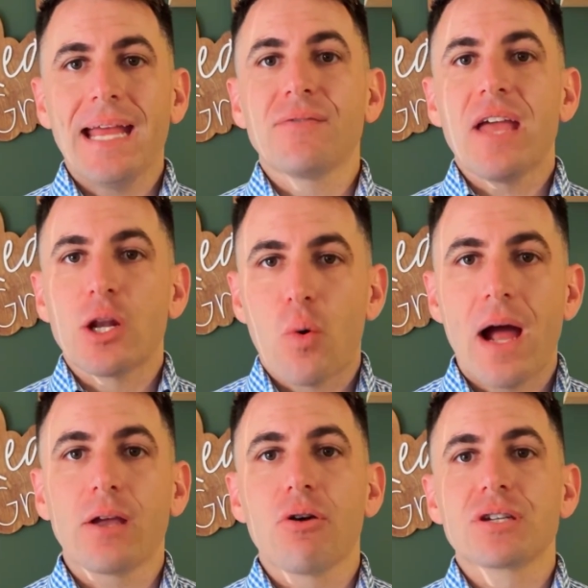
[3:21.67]
And if the
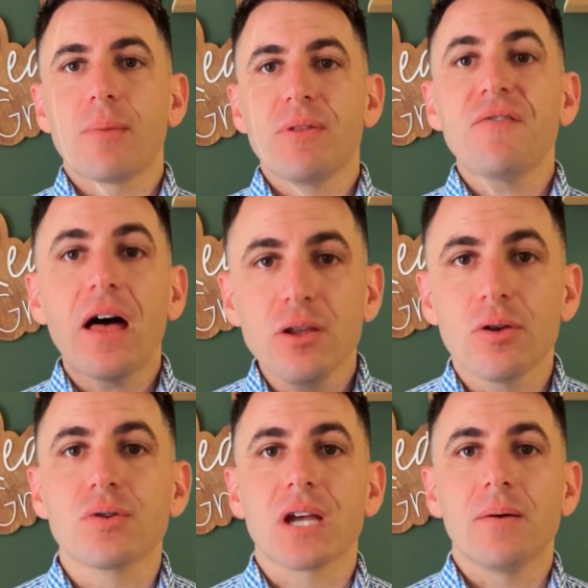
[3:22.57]
NOI goes up, the value
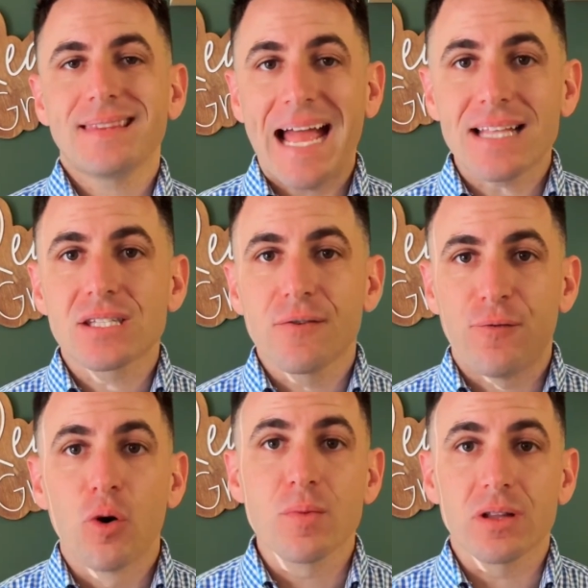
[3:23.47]
goes up. That's the
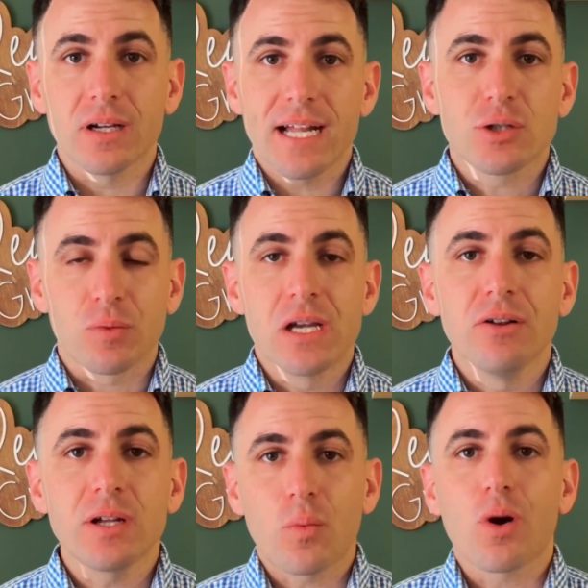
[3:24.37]
formula. It's
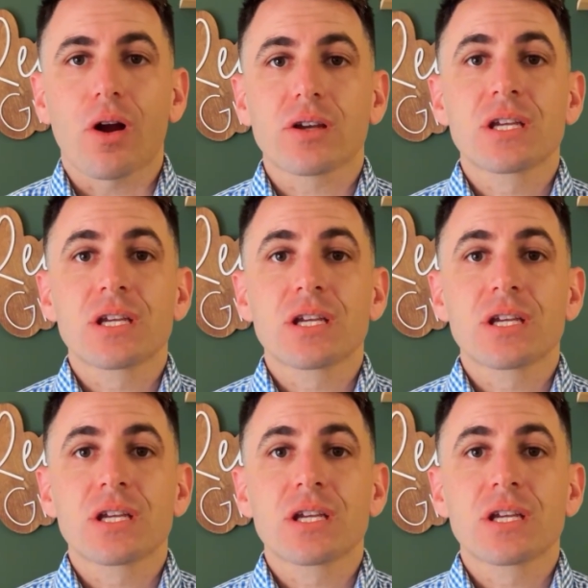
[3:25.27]
real and it works.